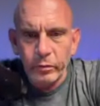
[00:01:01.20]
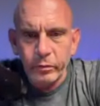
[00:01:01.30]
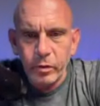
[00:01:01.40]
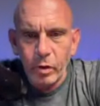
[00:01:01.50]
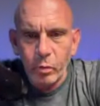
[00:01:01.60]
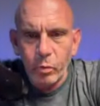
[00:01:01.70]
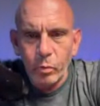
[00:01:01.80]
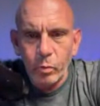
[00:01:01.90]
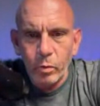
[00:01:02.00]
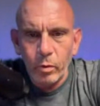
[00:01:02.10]
bigger
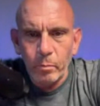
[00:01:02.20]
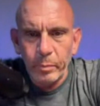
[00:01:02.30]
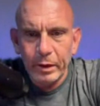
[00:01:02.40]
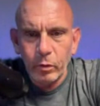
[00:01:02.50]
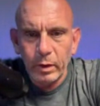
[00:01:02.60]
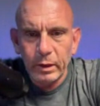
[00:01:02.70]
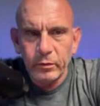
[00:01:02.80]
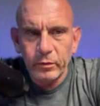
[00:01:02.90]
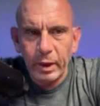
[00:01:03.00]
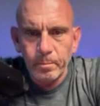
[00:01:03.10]
example
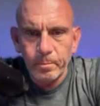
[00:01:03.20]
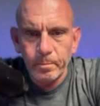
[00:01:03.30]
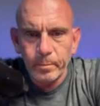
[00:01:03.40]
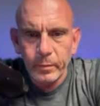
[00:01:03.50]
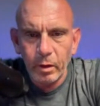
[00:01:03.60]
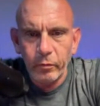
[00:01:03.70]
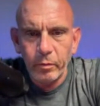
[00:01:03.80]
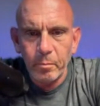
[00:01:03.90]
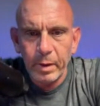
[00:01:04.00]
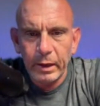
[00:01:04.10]
of a
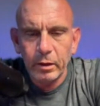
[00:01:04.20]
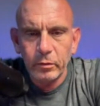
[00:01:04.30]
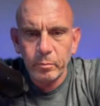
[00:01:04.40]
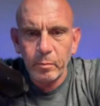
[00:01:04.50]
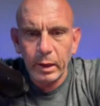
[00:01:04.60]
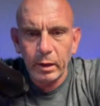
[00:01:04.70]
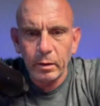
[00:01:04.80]
man's man